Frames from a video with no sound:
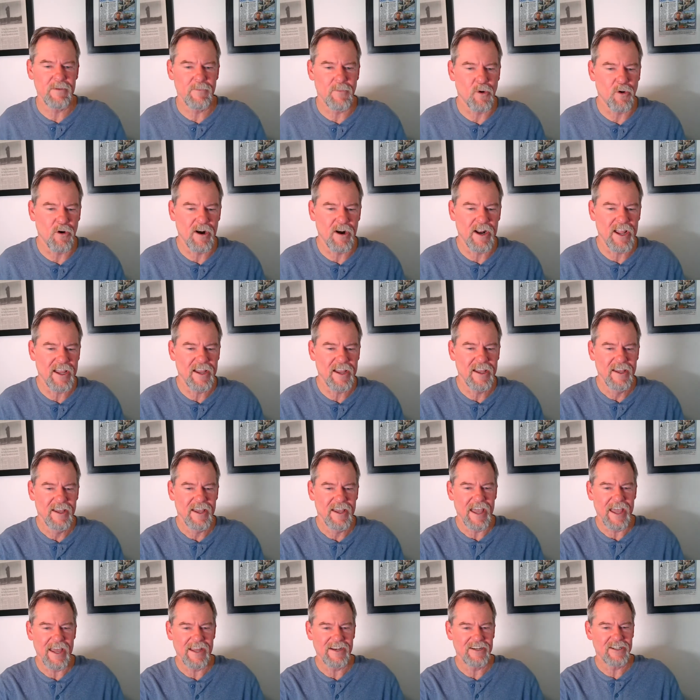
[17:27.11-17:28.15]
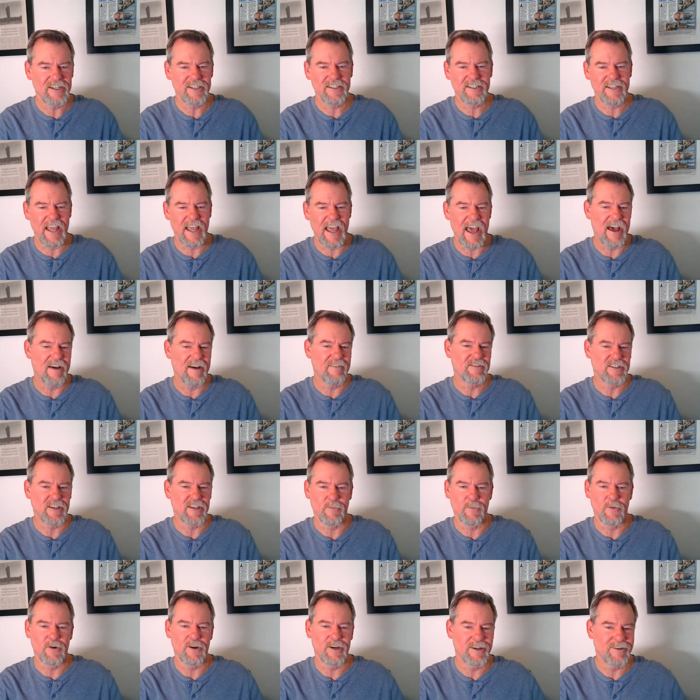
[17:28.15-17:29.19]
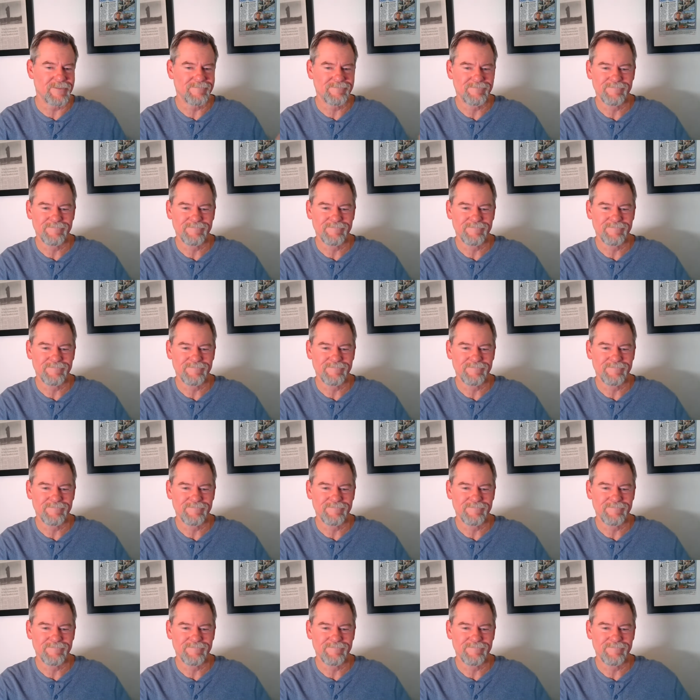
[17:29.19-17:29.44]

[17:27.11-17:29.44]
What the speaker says: morning and just have someone